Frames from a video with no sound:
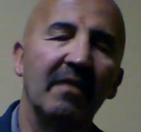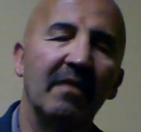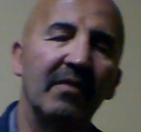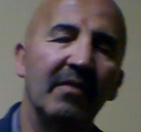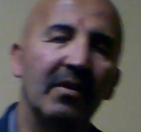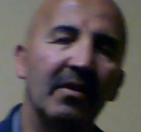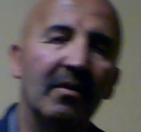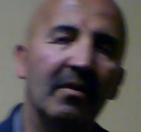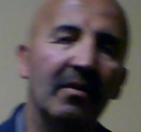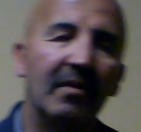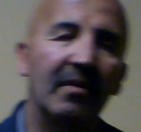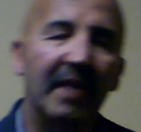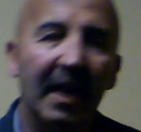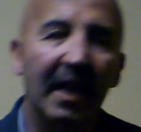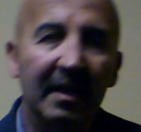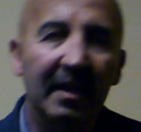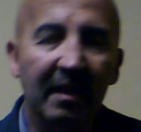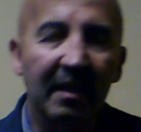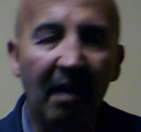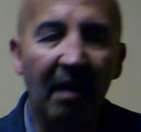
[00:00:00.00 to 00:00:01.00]
We don't look
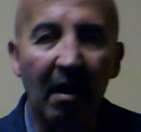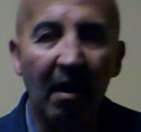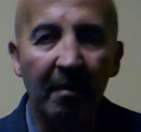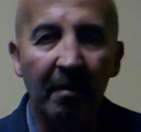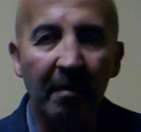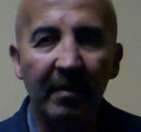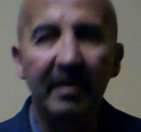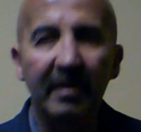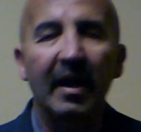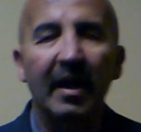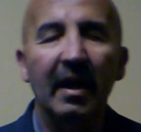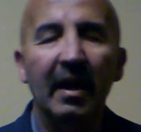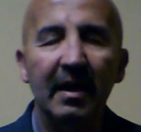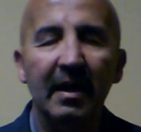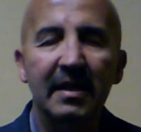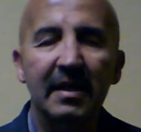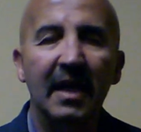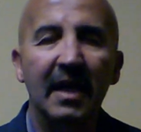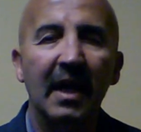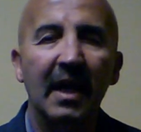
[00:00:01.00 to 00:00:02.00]
at carbon
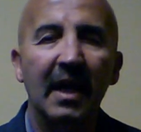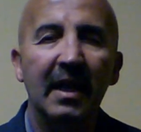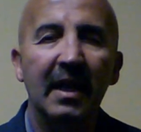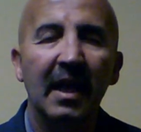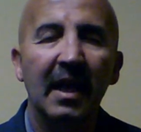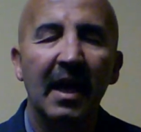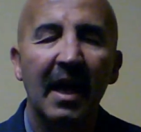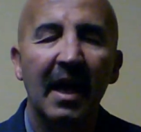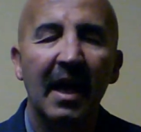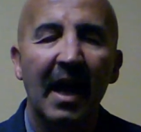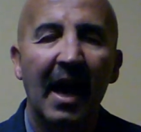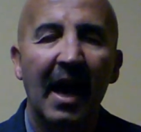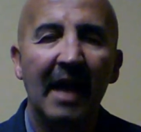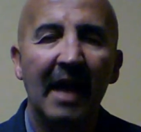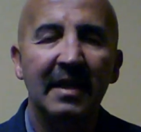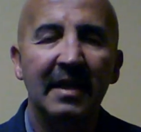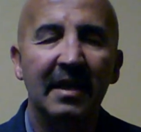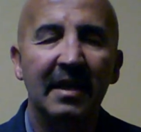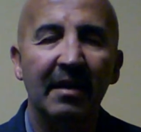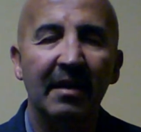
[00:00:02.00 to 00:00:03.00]
dioxide as
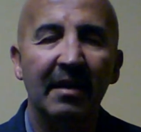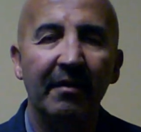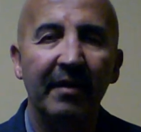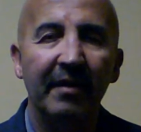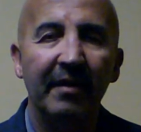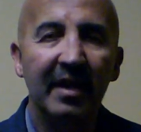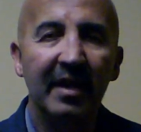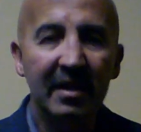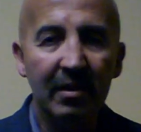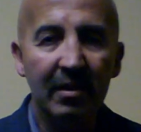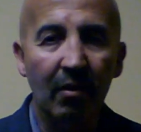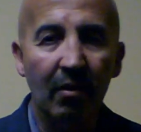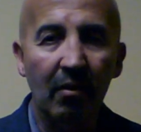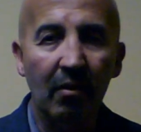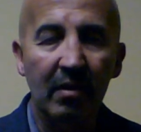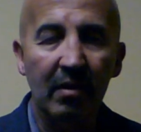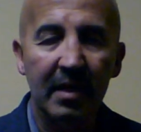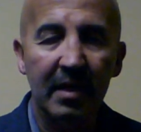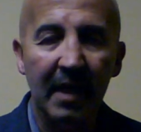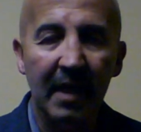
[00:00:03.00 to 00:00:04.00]
a
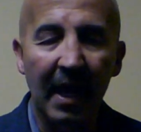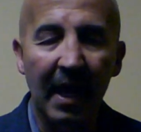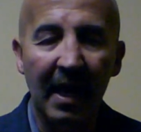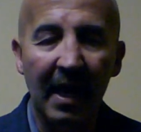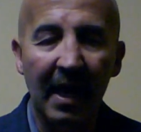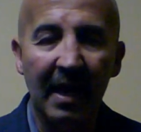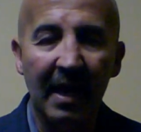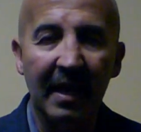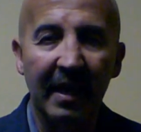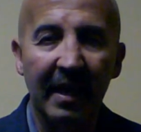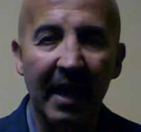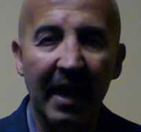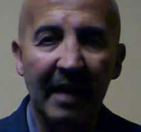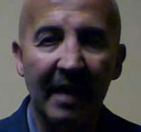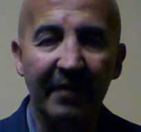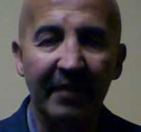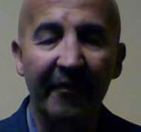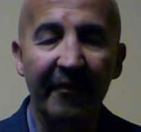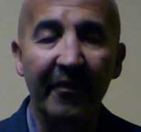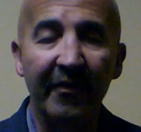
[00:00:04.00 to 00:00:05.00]
resource and as
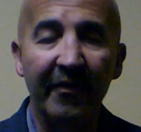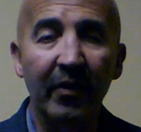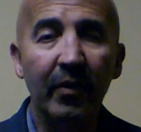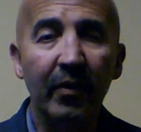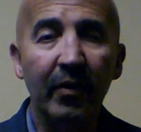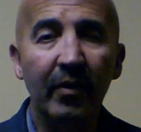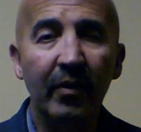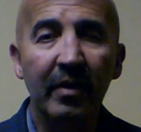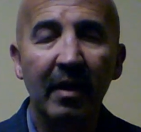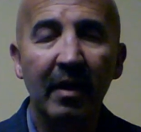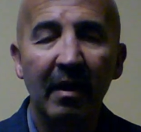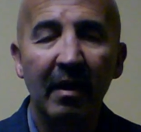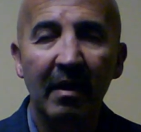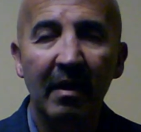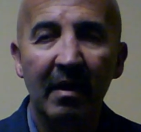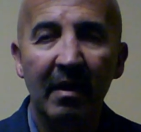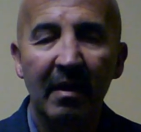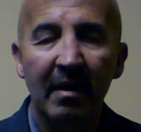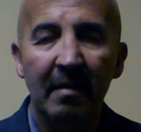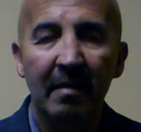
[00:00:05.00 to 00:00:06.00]
food,
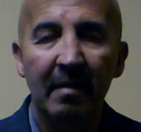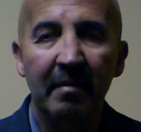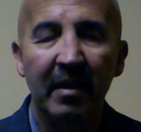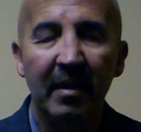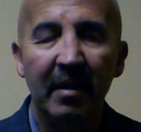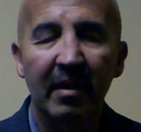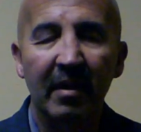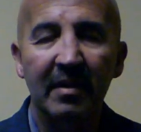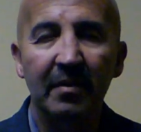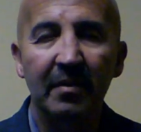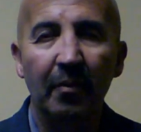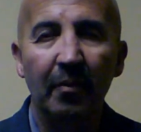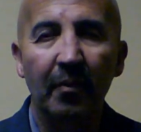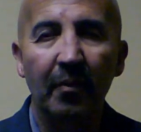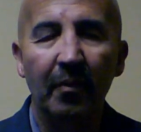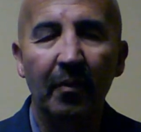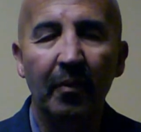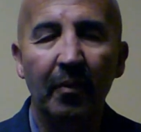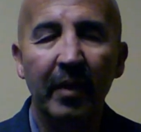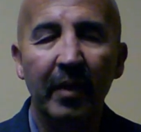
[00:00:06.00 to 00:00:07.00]
because
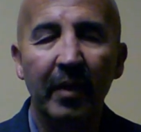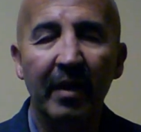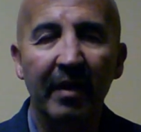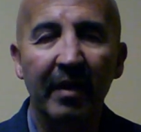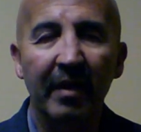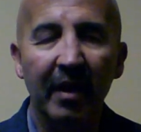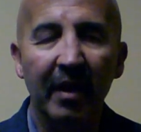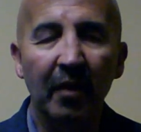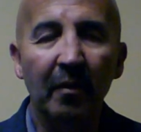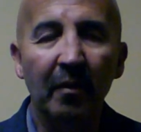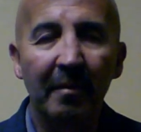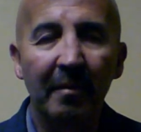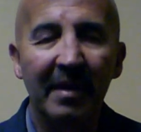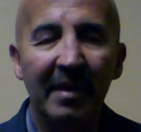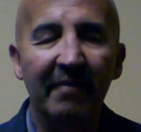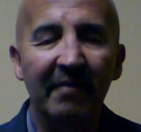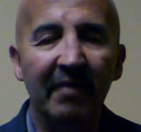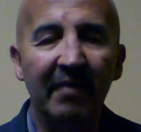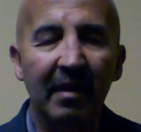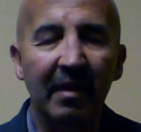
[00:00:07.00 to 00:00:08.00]
we are
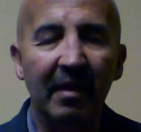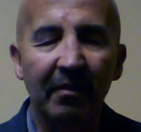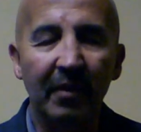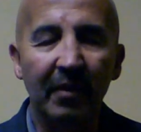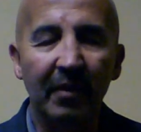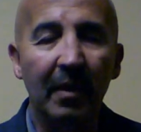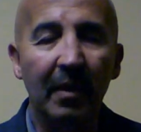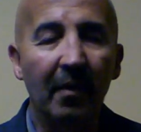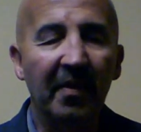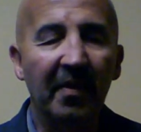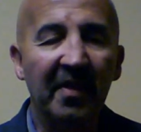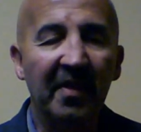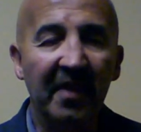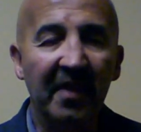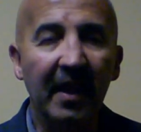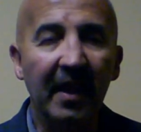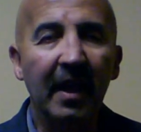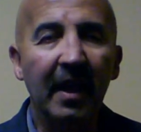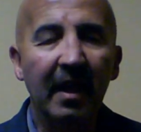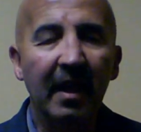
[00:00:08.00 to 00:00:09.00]
human. We don't
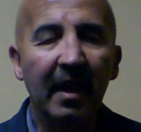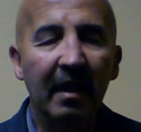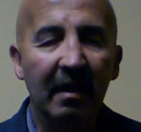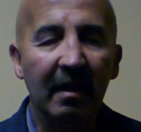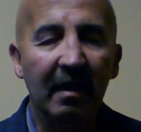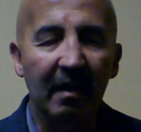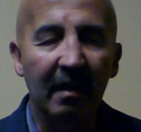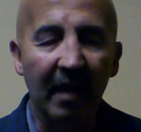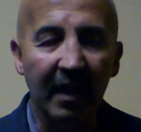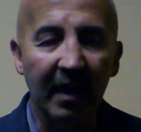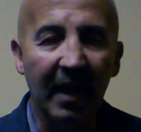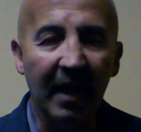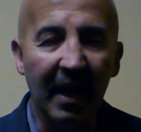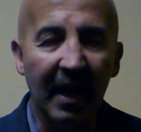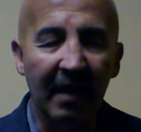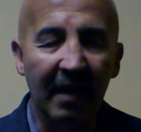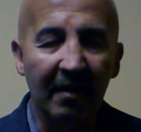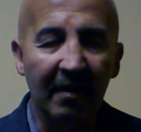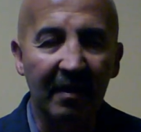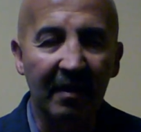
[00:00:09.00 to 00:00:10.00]
think like that,
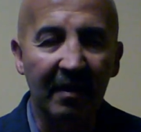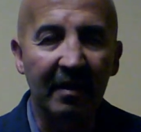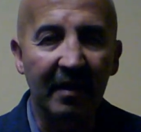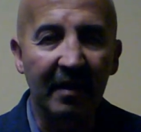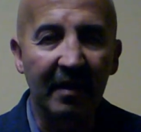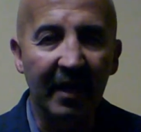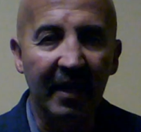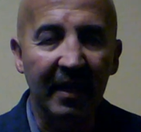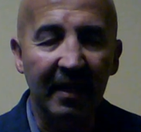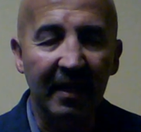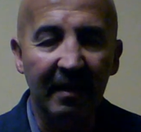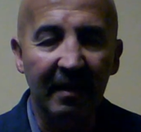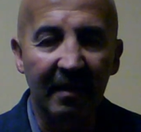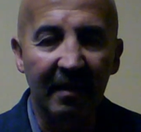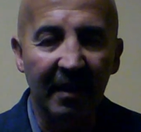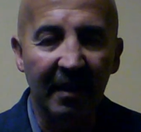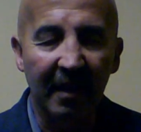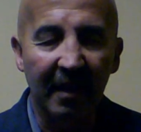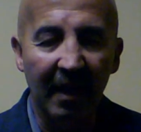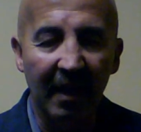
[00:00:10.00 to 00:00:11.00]

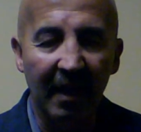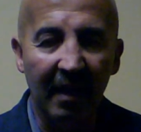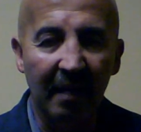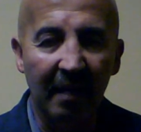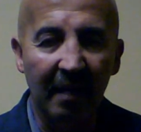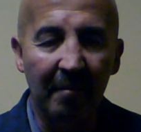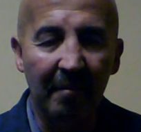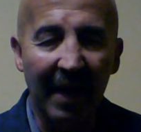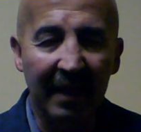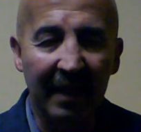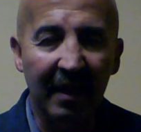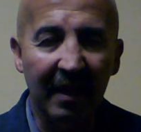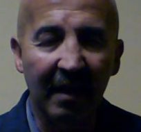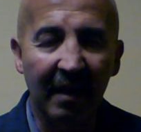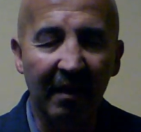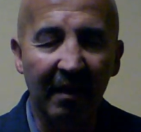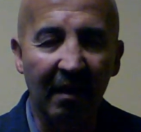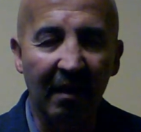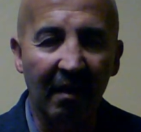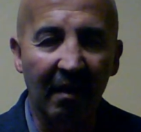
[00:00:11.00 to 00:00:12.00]
like
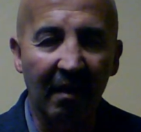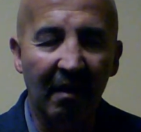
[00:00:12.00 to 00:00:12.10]
bacteria.